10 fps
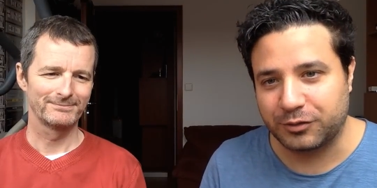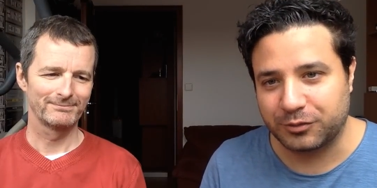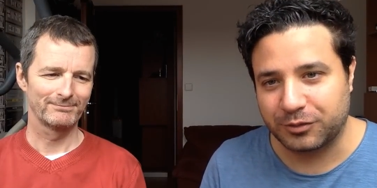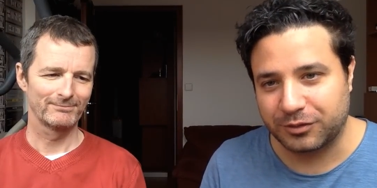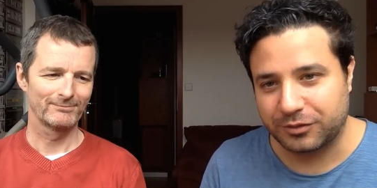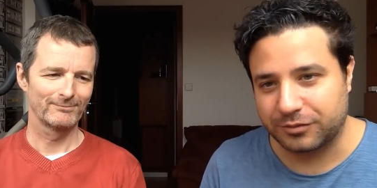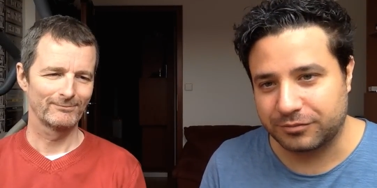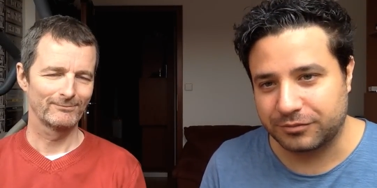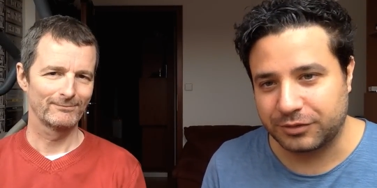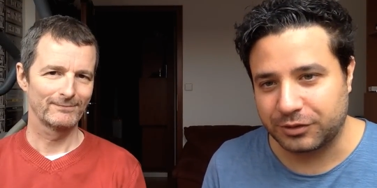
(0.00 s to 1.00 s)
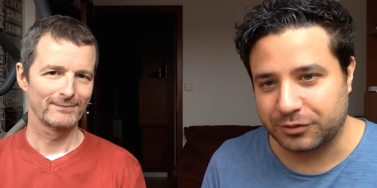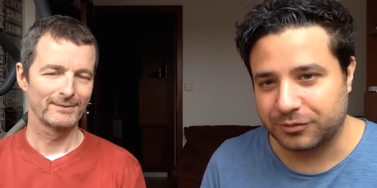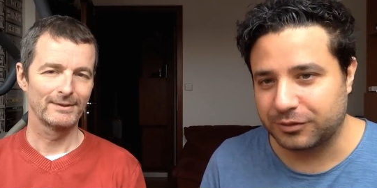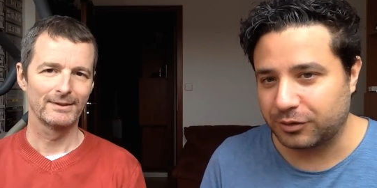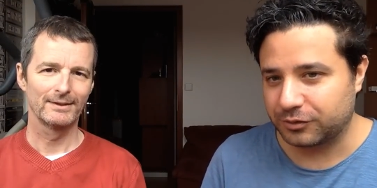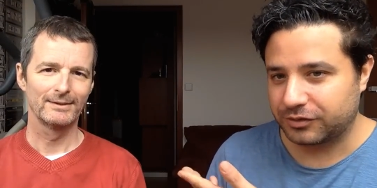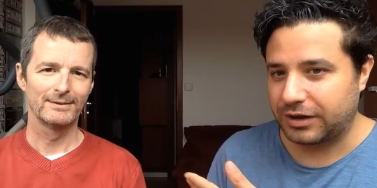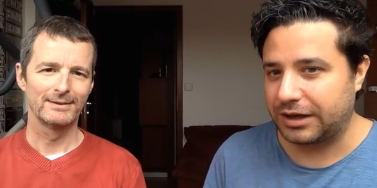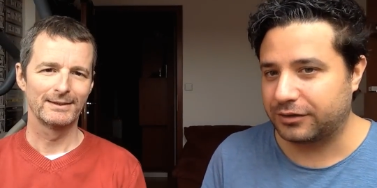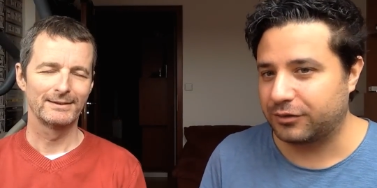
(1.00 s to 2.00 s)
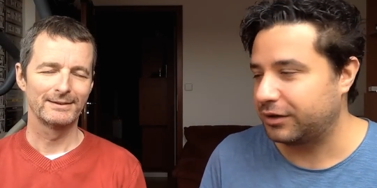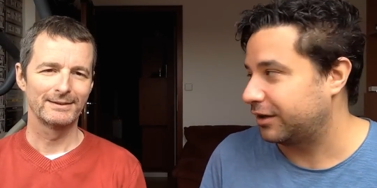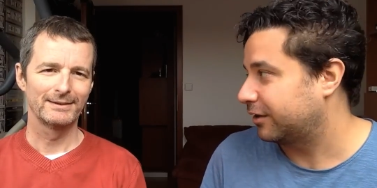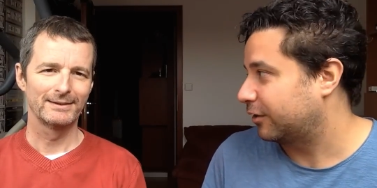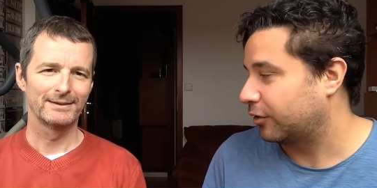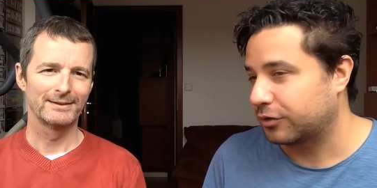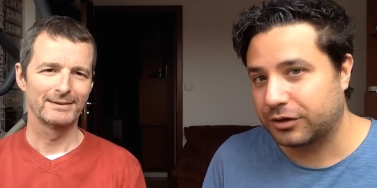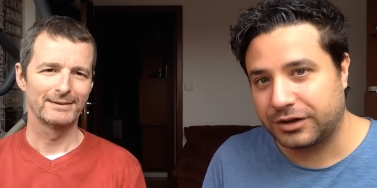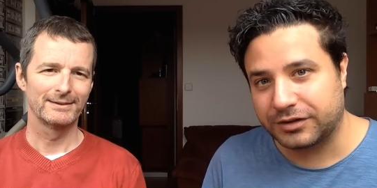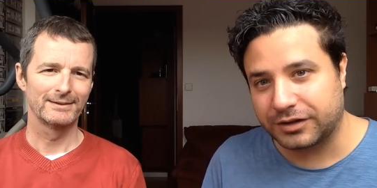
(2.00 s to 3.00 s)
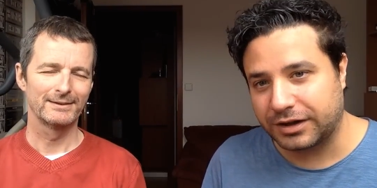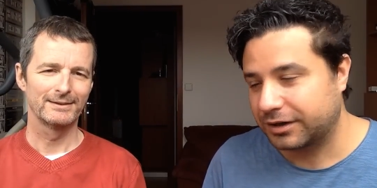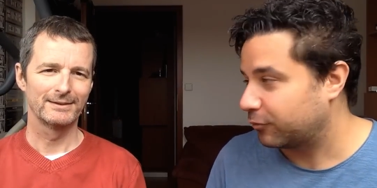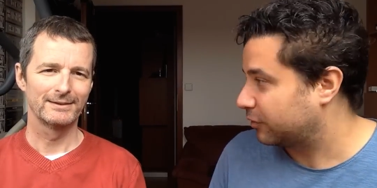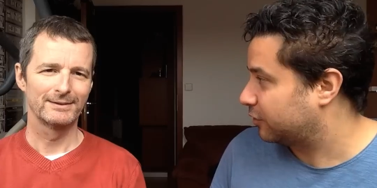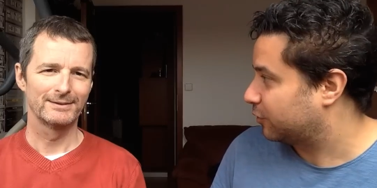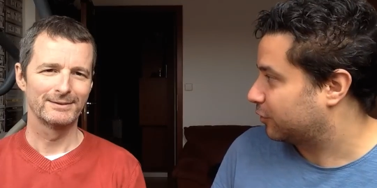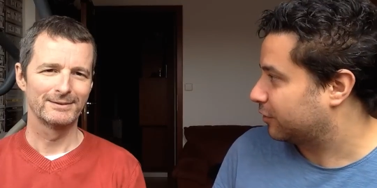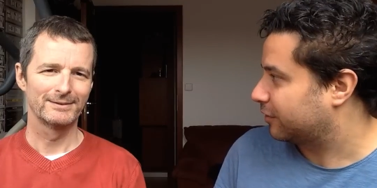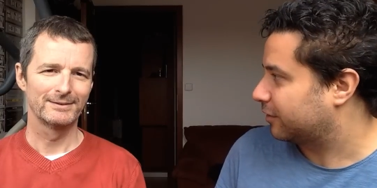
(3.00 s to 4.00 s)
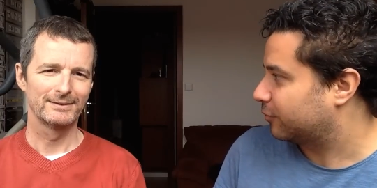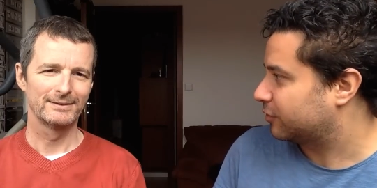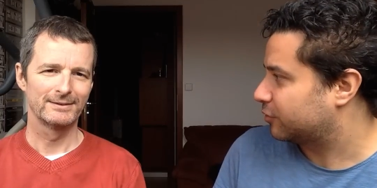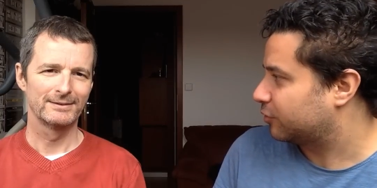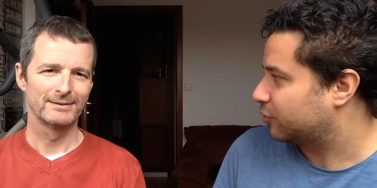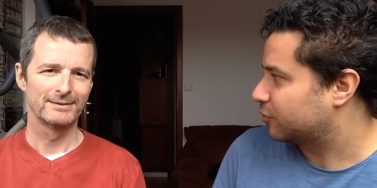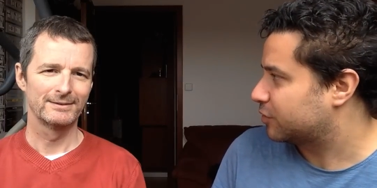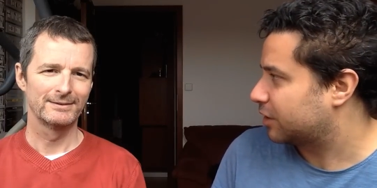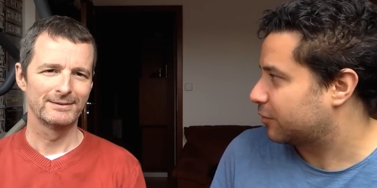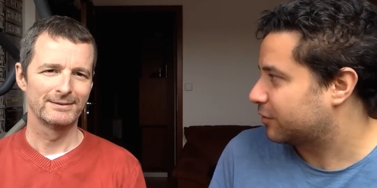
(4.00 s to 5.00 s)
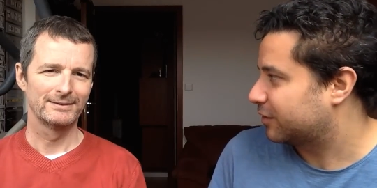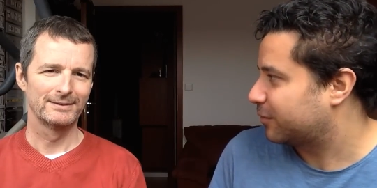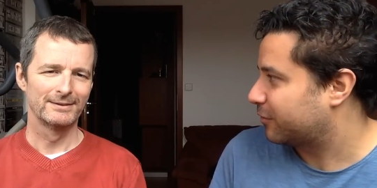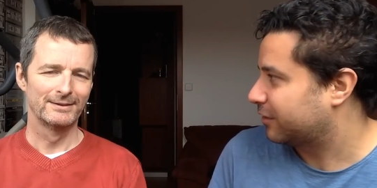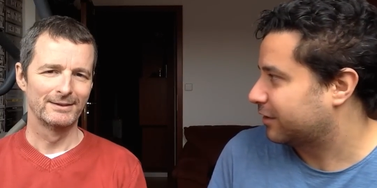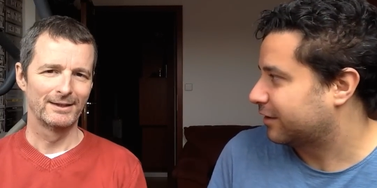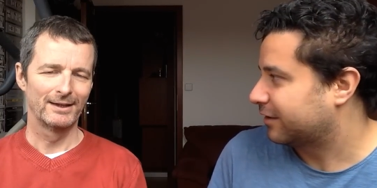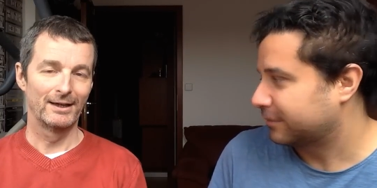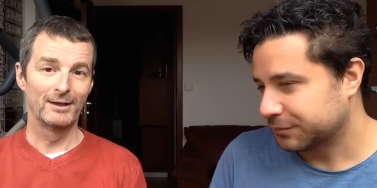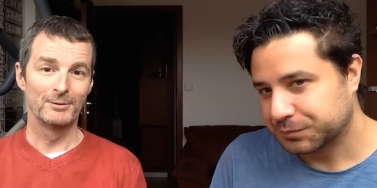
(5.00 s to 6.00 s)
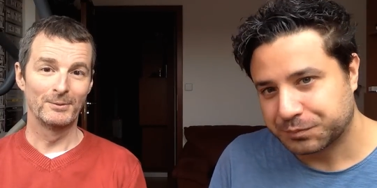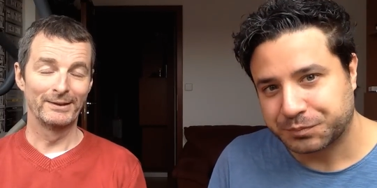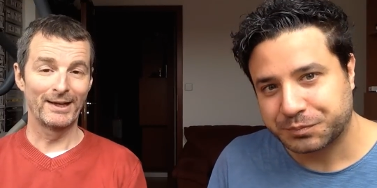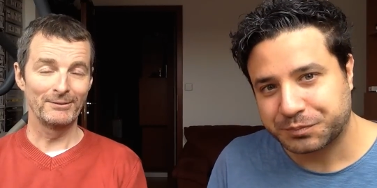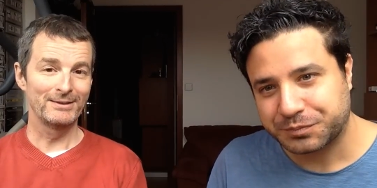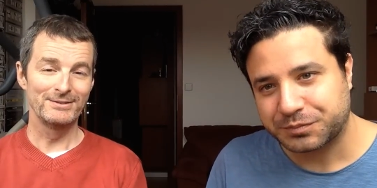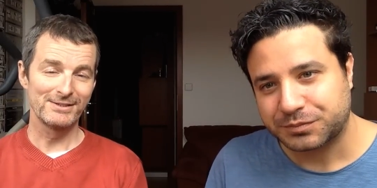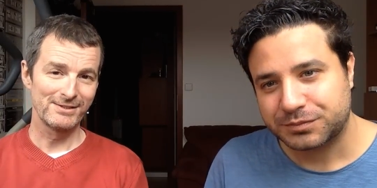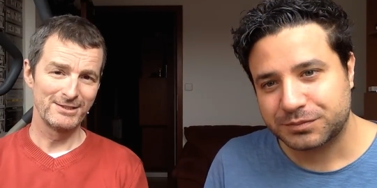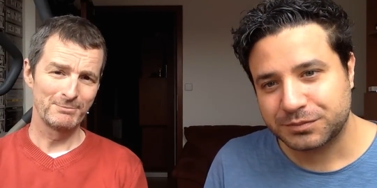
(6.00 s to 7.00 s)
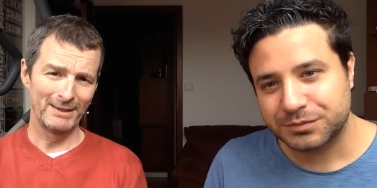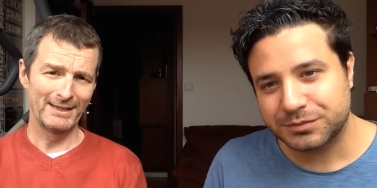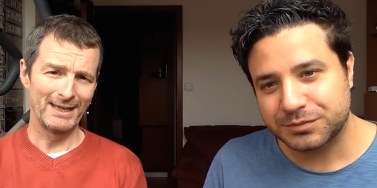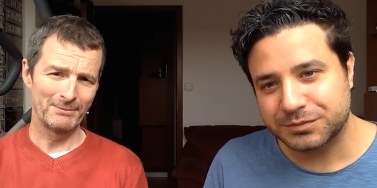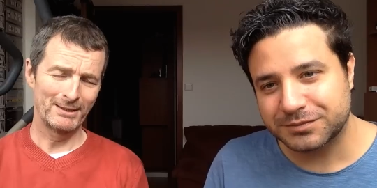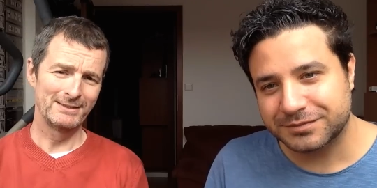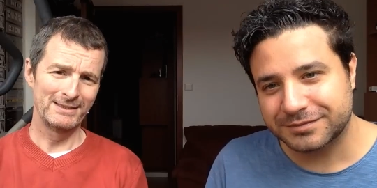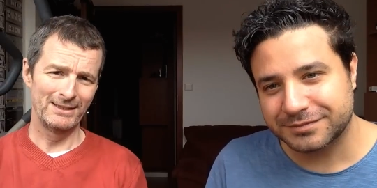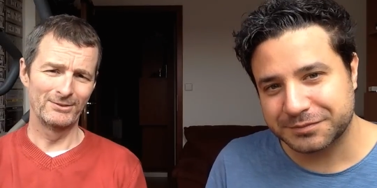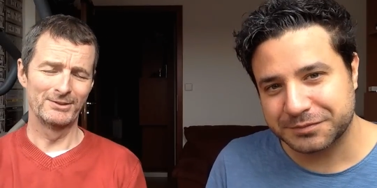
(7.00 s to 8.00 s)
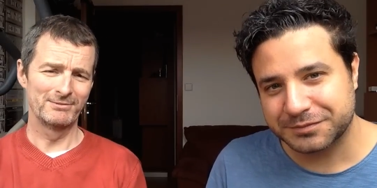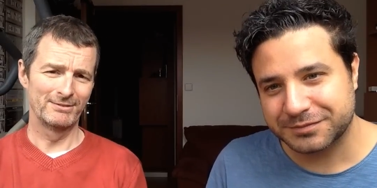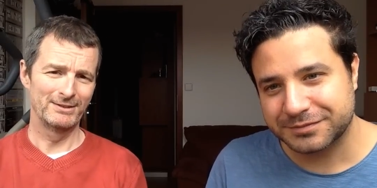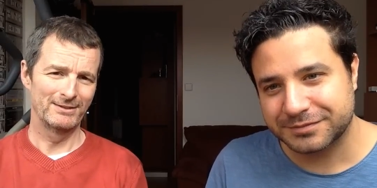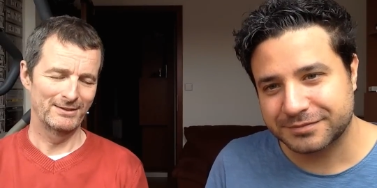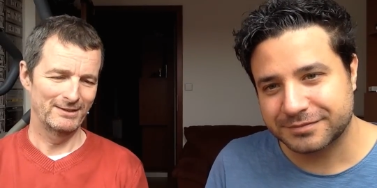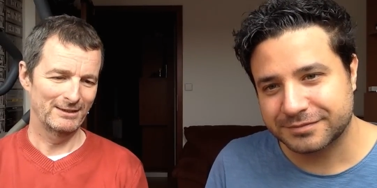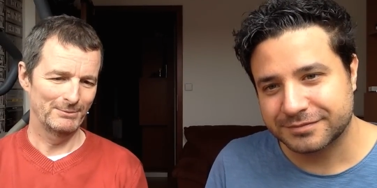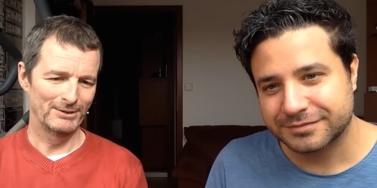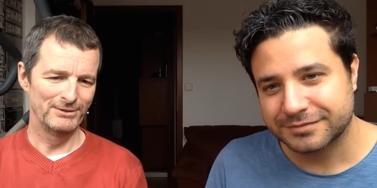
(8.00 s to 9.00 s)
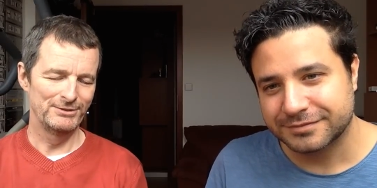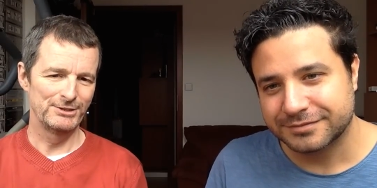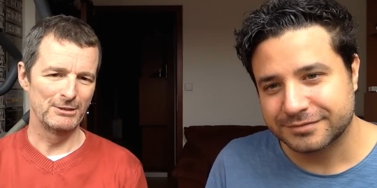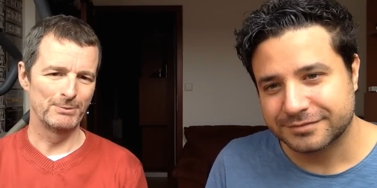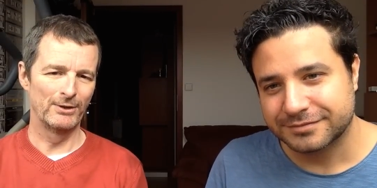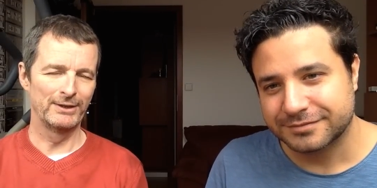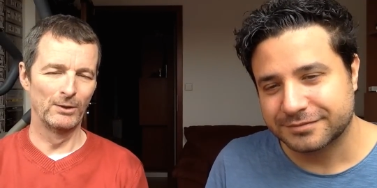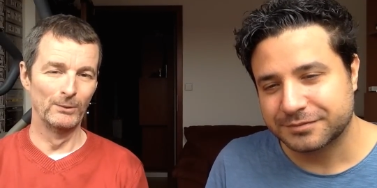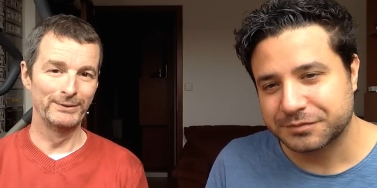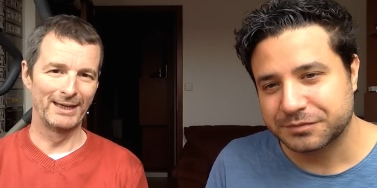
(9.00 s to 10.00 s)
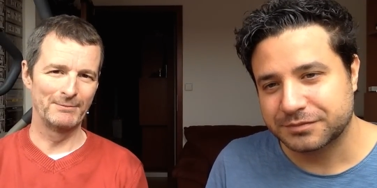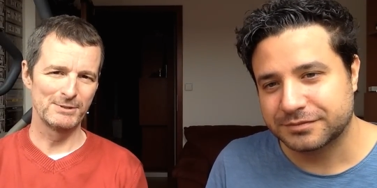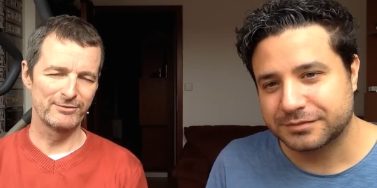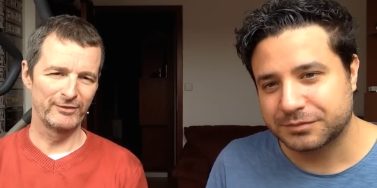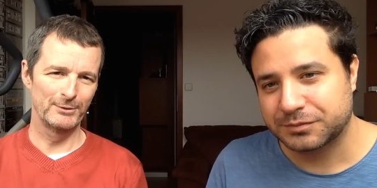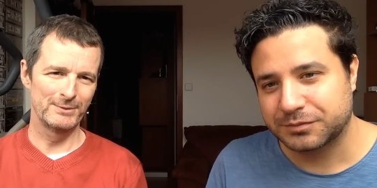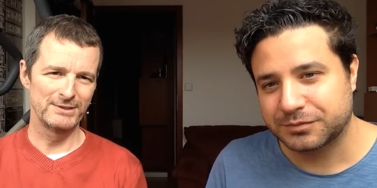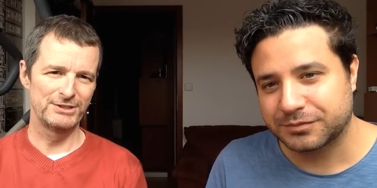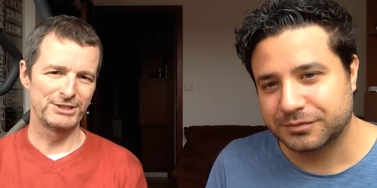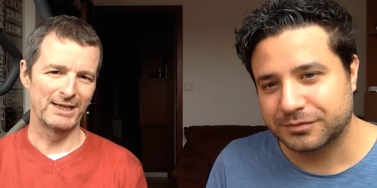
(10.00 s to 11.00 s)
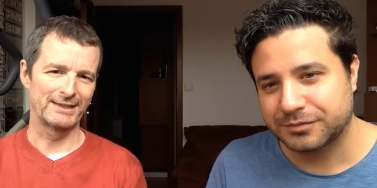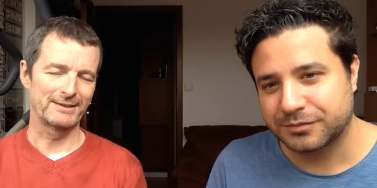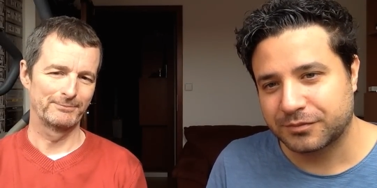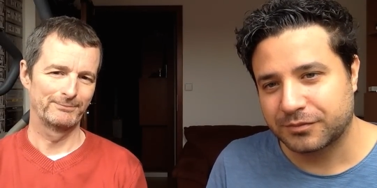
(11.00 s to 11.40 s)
Speaker 1: you, uh, you know, knows Anthony Lauder. He's like, what's your uh, what's your YouTube channel? What's the name of it?
Speaker 2: Uh, well, now you can just search my name, Anthony Lauder, and, and it'll be on YouTube. Or the old name was Fluent Czech.